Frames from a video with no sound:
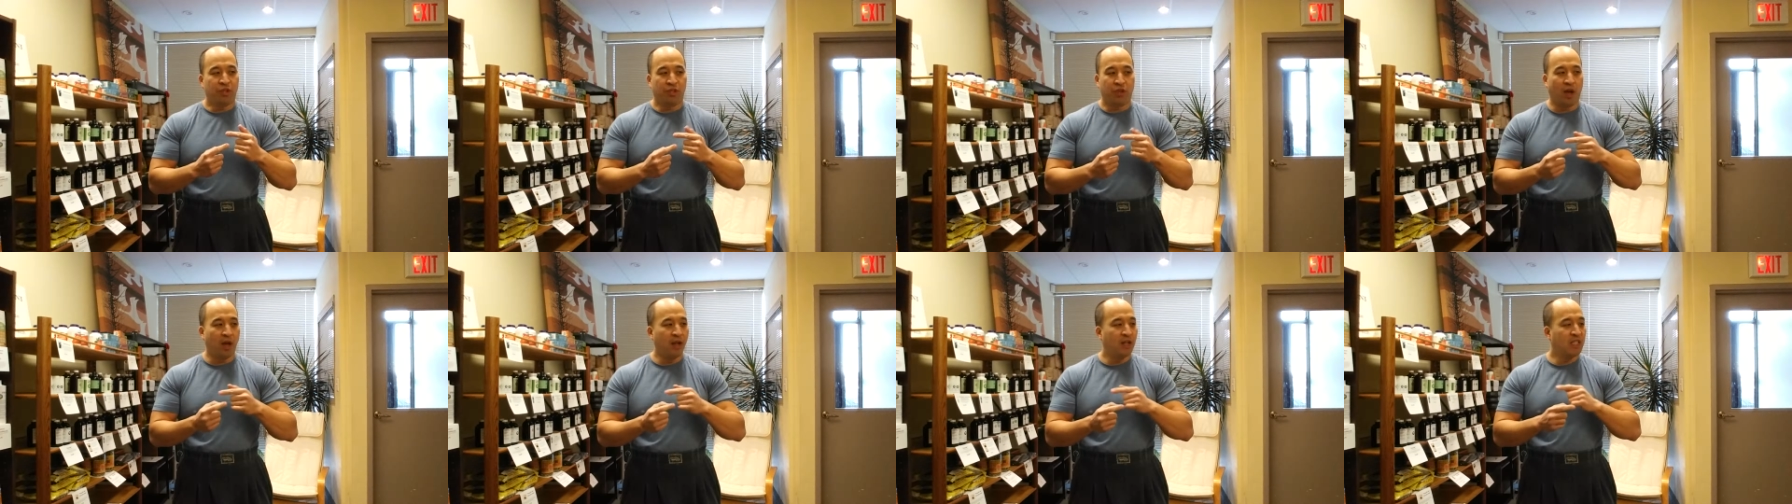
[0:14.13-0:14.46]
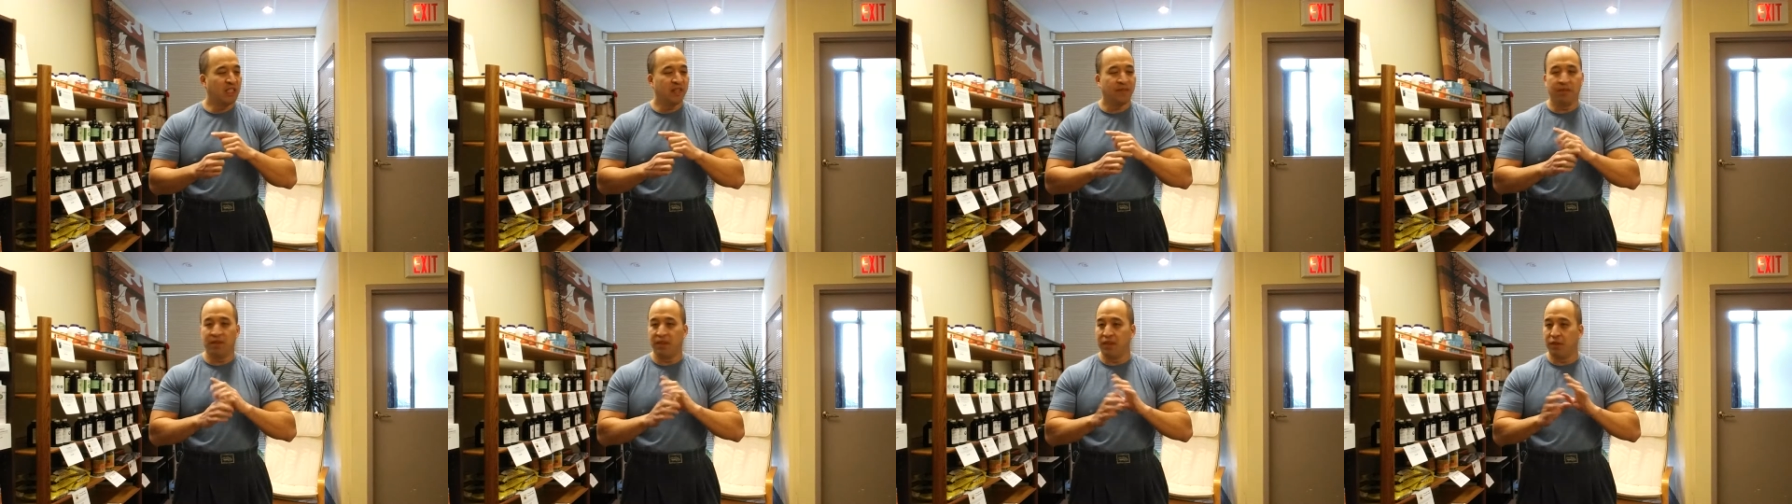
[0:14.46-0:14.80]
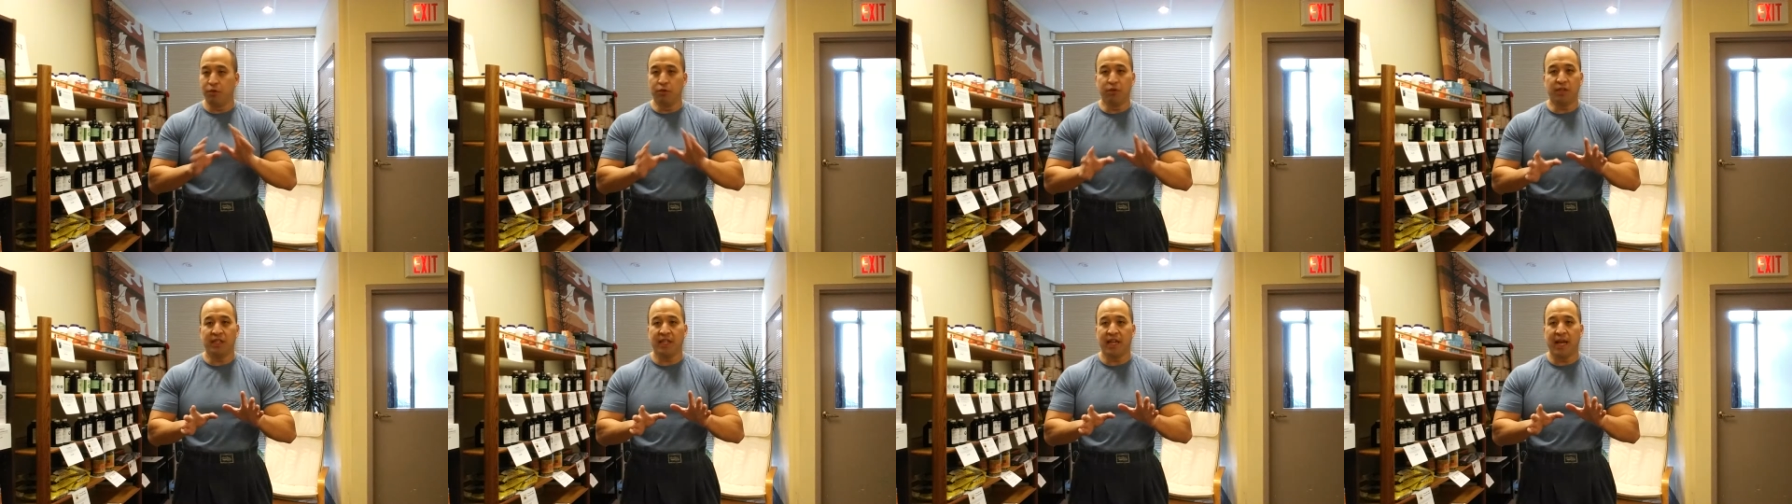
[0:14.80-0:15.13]
tons of
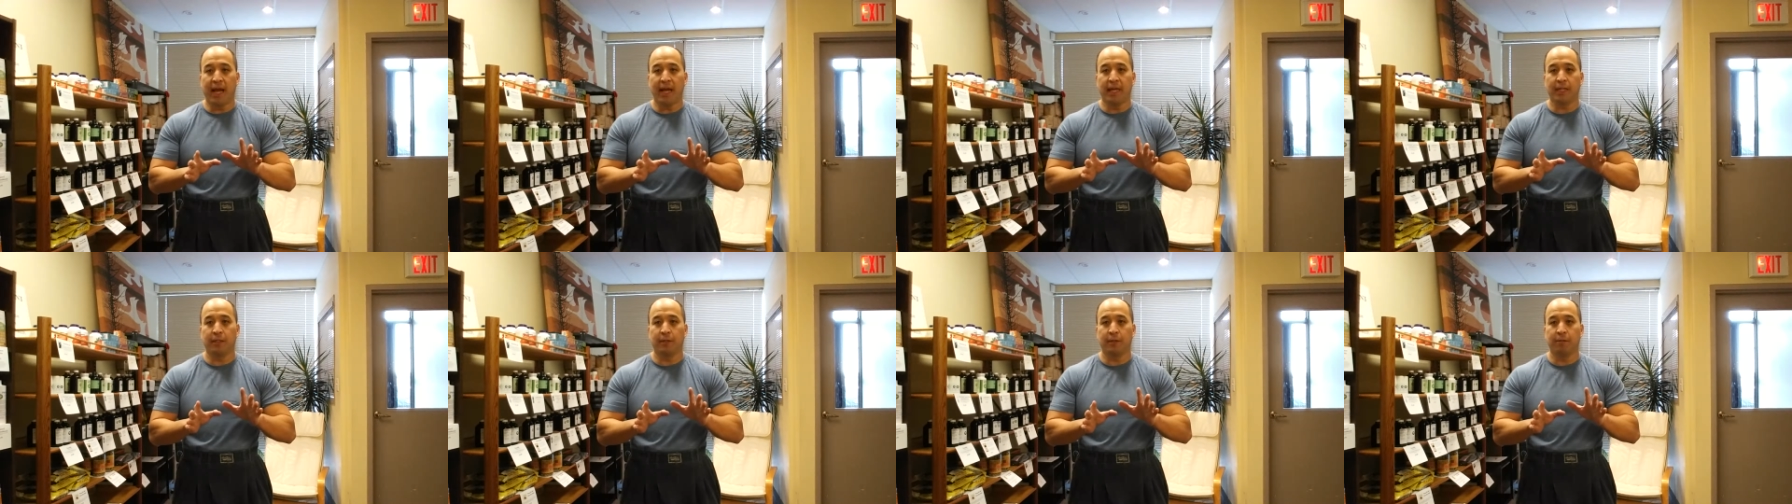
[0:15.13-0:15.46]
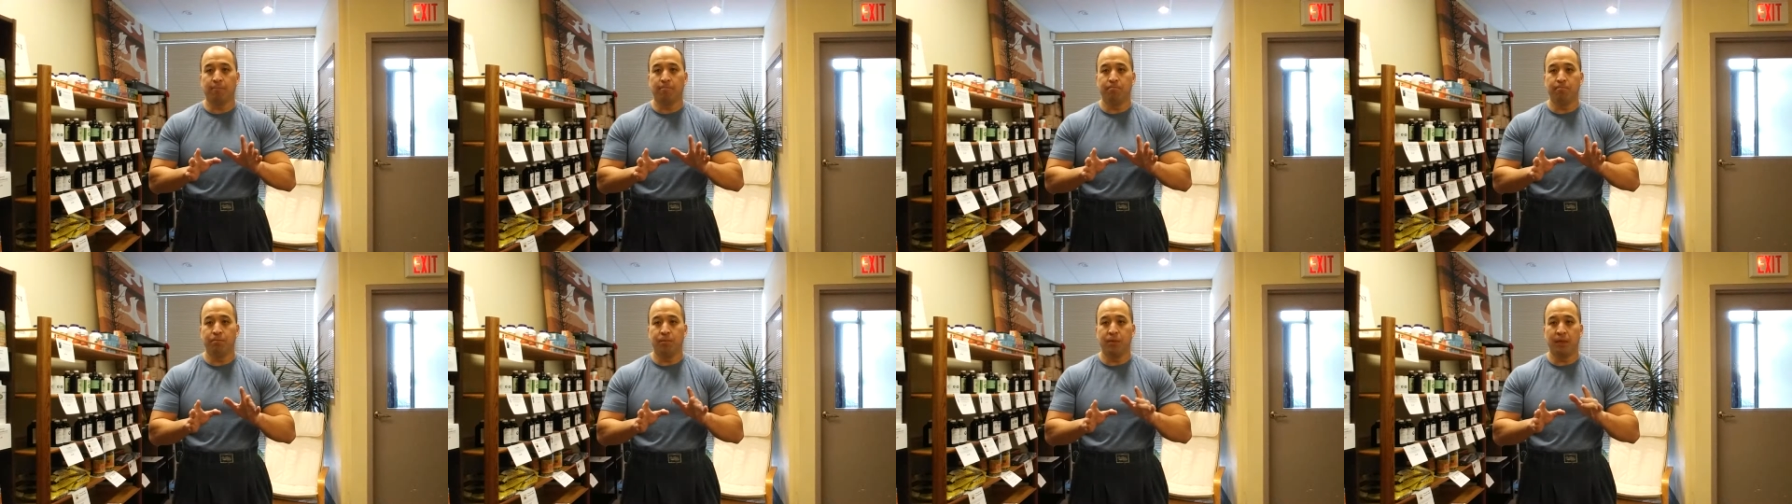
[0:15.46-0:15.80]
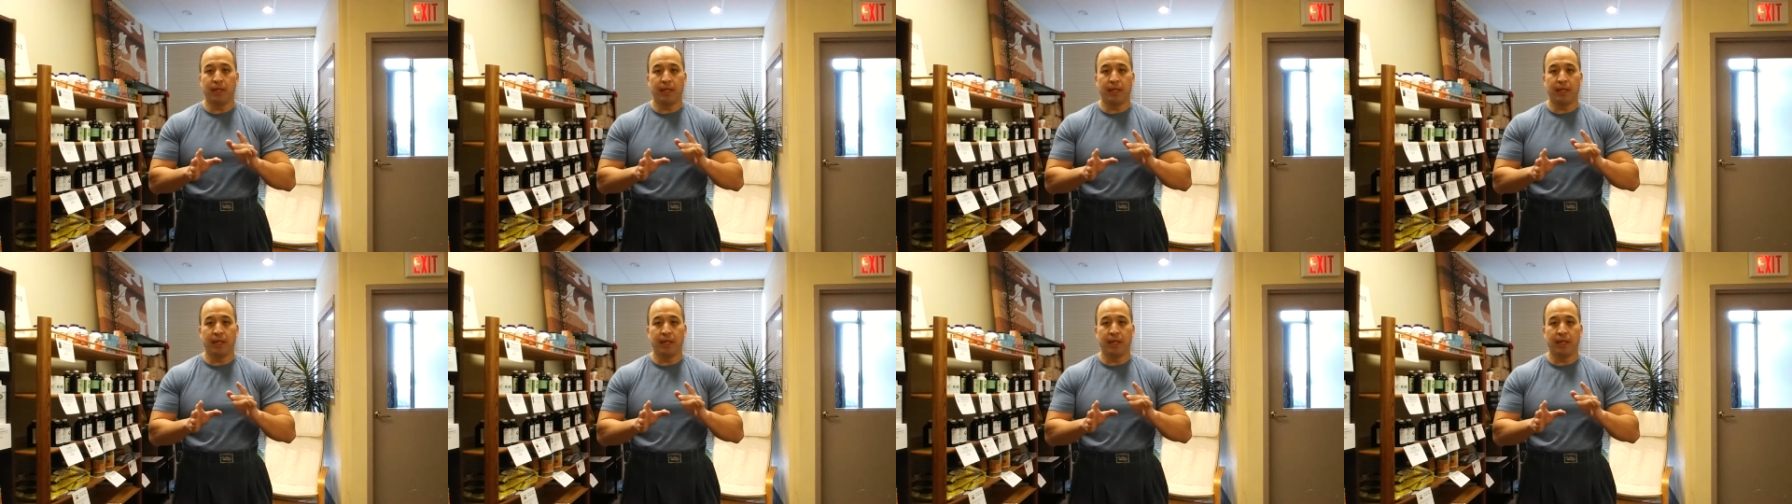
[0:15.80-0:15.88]
enthusiasm.